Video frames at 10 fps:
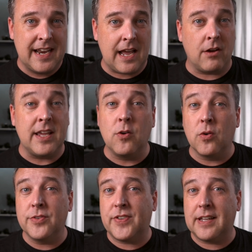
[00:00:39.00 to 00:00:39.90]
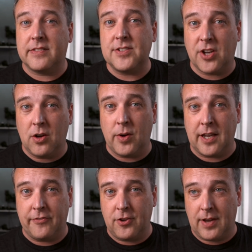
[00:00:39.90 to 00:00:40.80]
Now, in order to get this
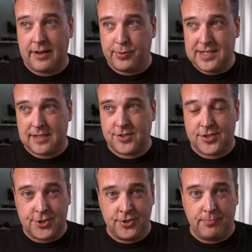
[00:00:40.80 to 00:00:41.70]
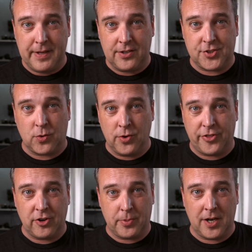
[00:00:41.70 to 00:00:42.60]
going, if you have presets that you've built or
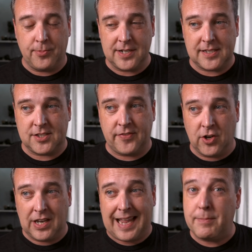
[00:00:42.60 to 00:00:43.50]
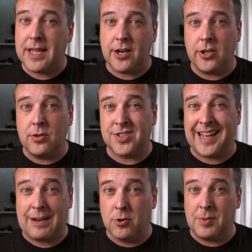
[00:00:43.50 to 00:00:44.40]
third party presets, if you're like me and you use
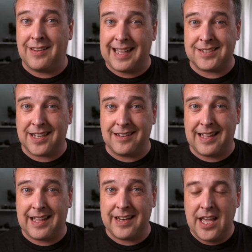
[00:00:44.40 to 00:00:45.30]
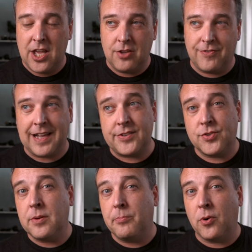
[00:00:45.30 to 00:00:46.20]
Lightroom Classic a lot, you've got
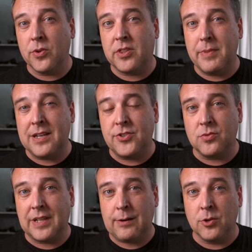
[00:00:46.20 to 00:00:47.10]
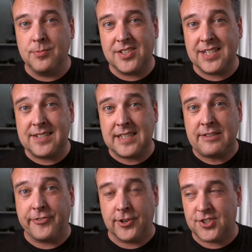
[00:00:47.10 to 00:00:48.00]
to import them into Lightroom
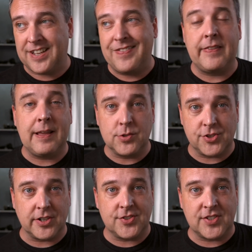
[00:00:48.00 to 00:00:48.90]
CC first, and then they will start